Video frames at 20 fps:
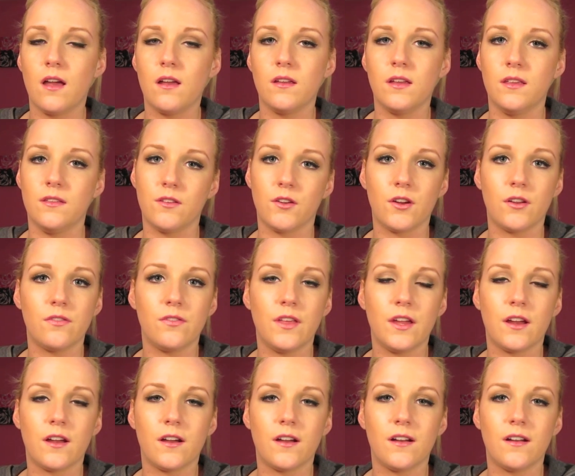either.
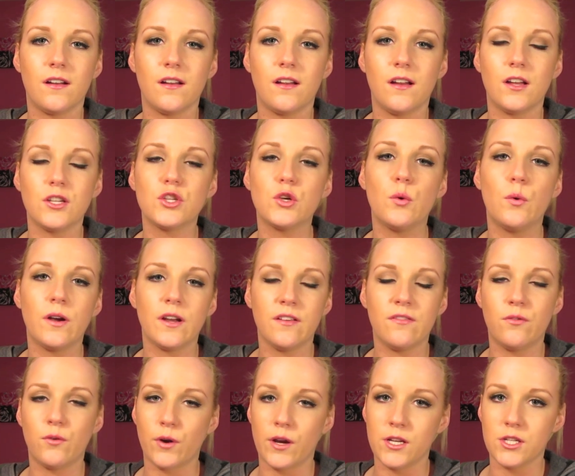They're
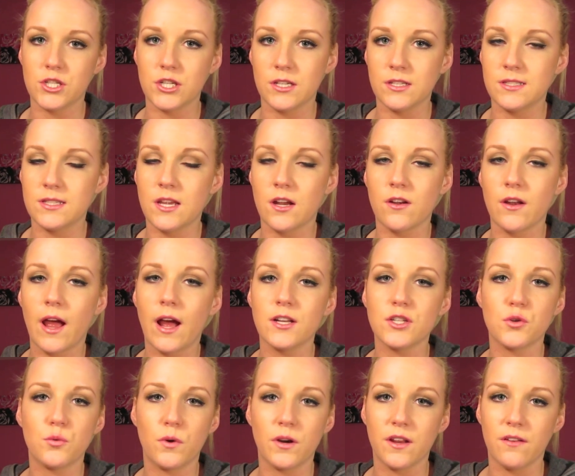24 inches. They're not
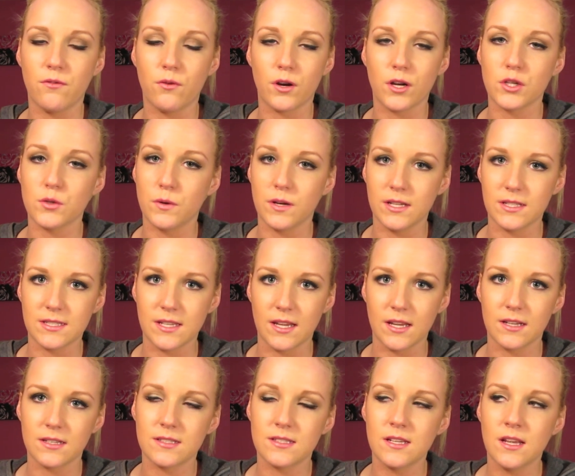24 to
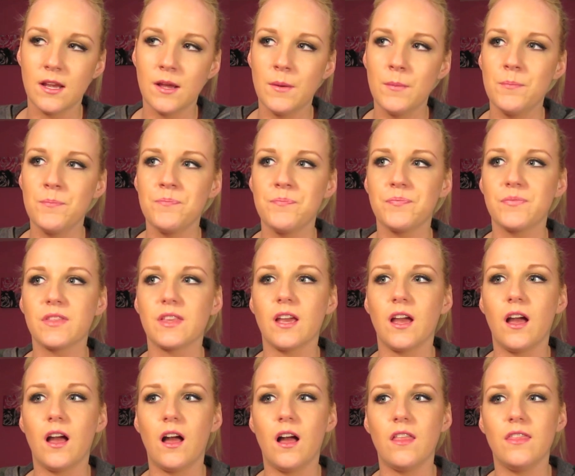26.
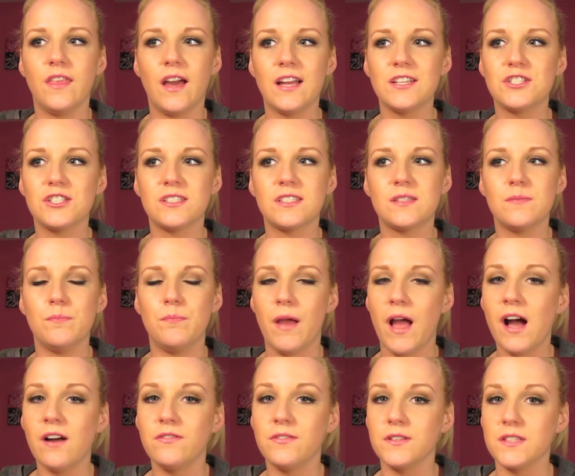That just
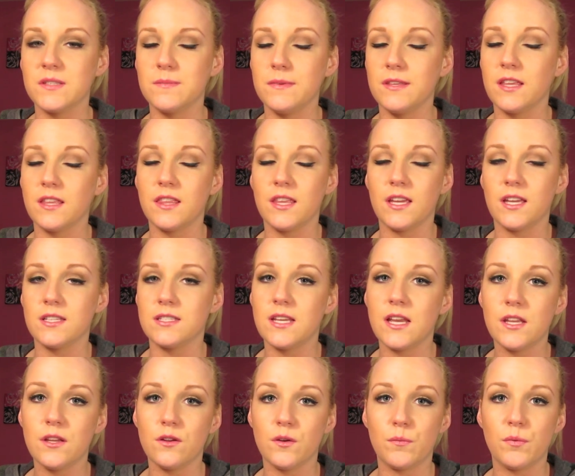baffles me that they
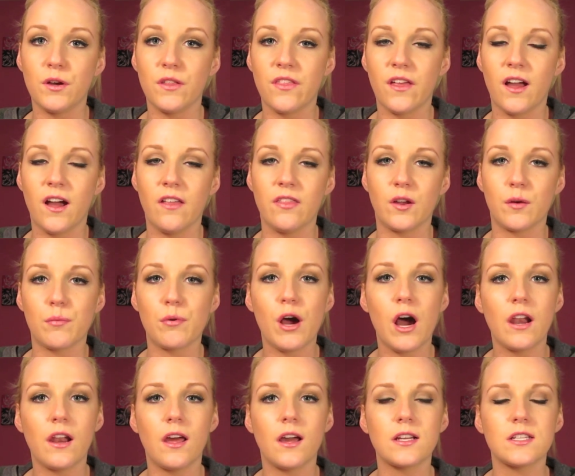continue to put that on their
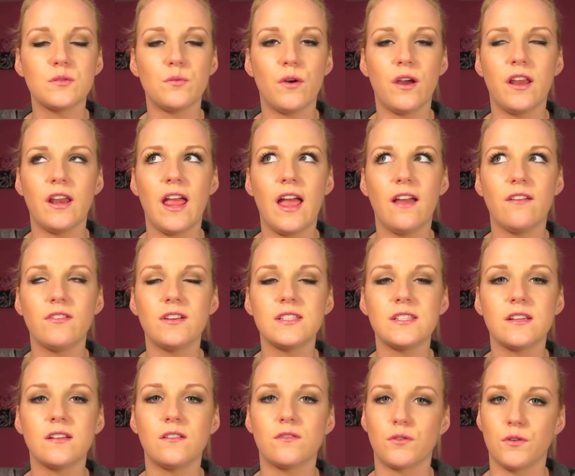product when every
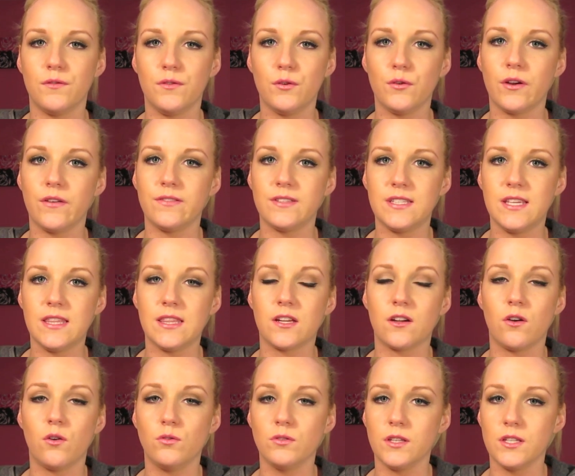single review I've seen
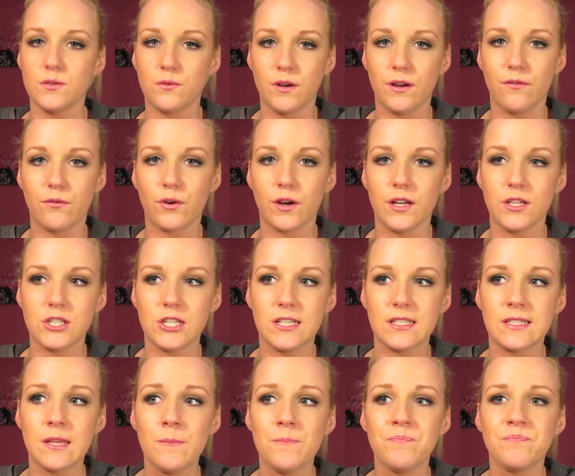they're only 24
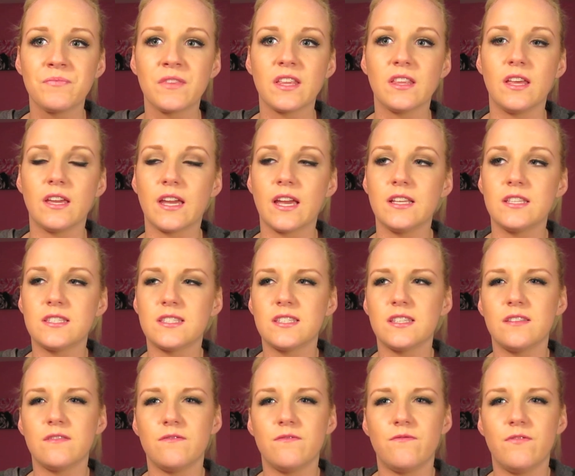inches. Like, it
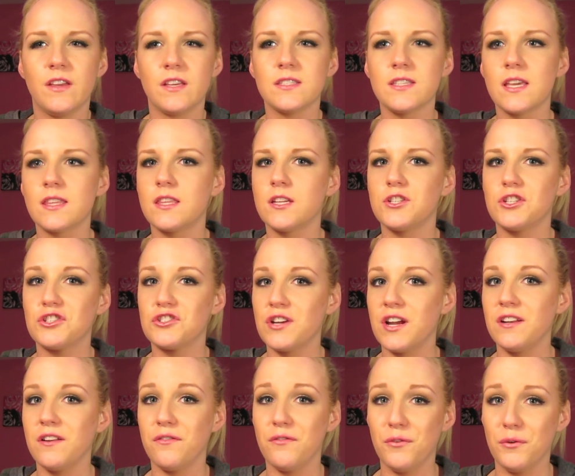feels like they're just
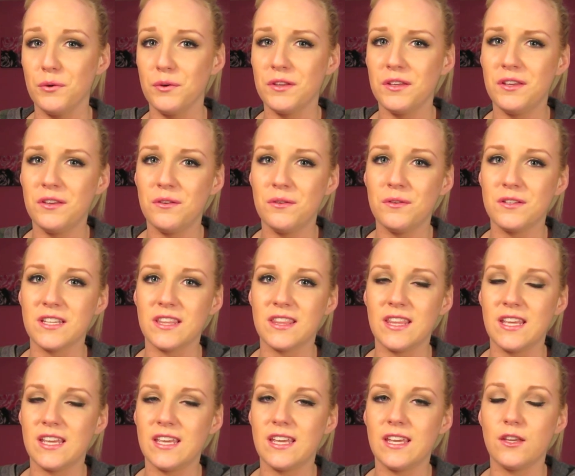trying to fool you into
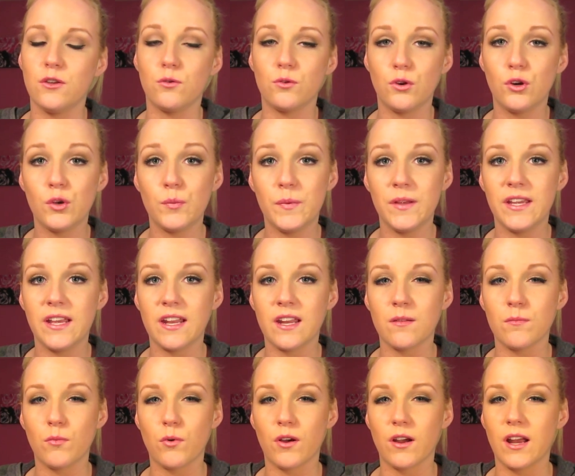thinking you could be
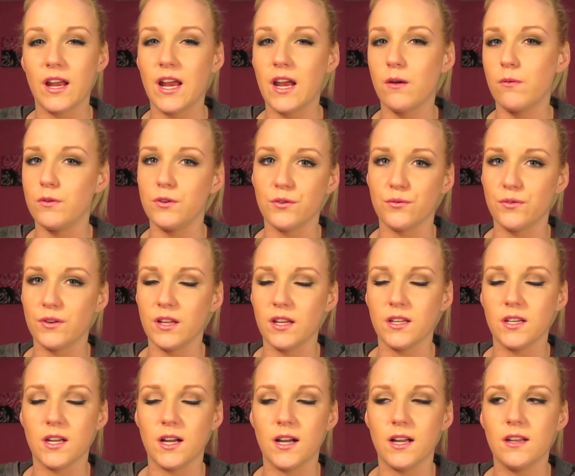getting more hair when you're really
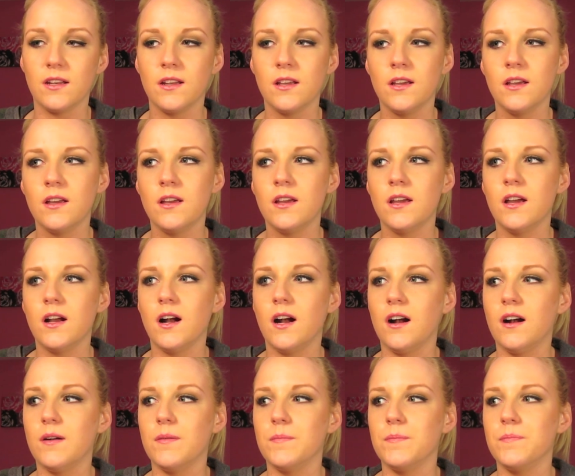not.
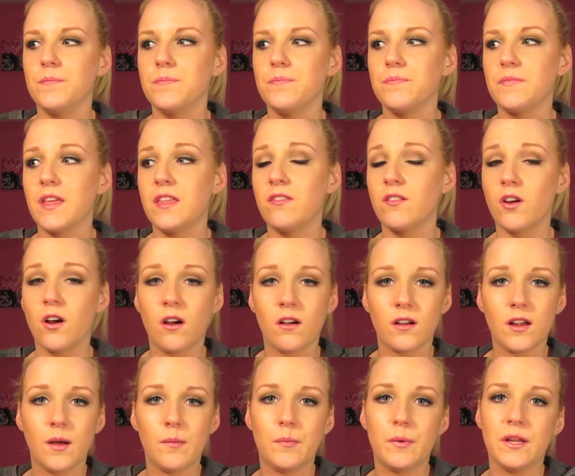And there are
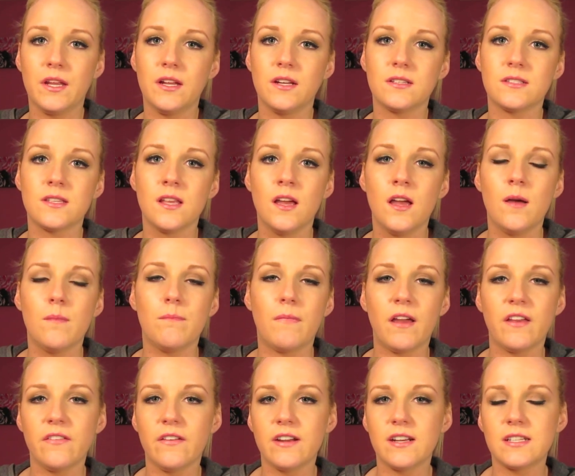companies,
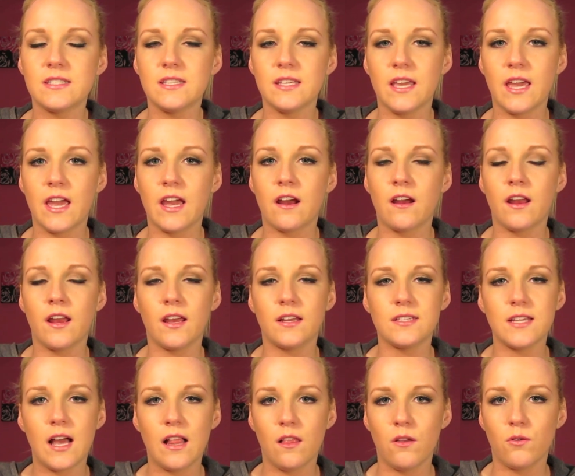My Fantasy Hair and
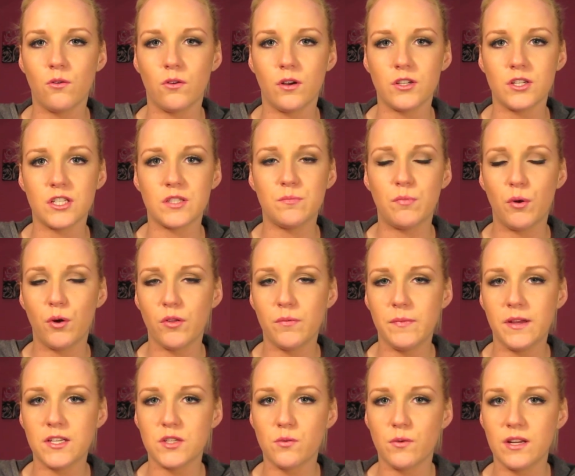Hello Gorgeous, both
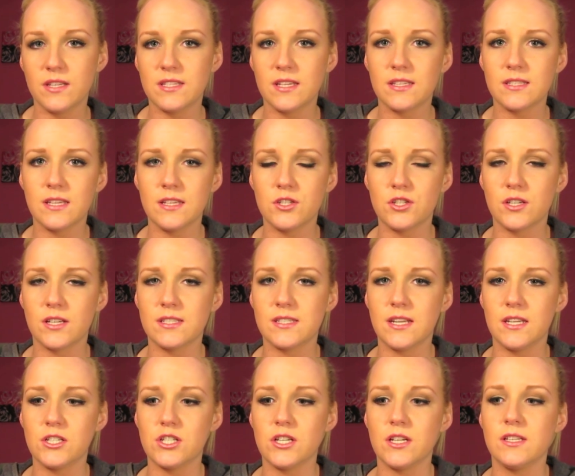make 26-inch
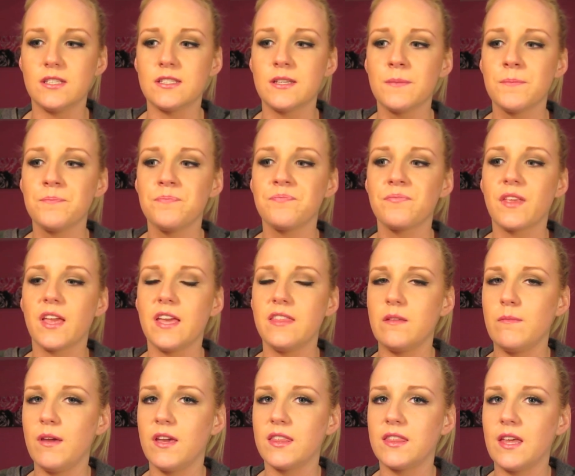extensions, and they
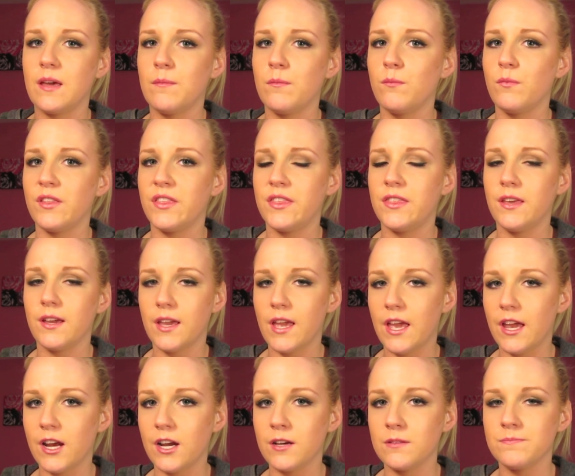make them with thick
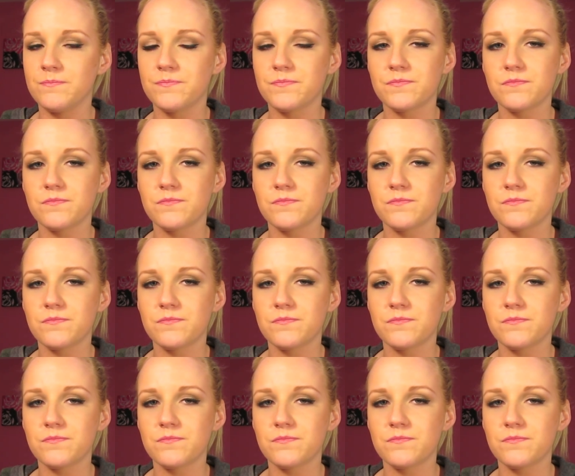hair.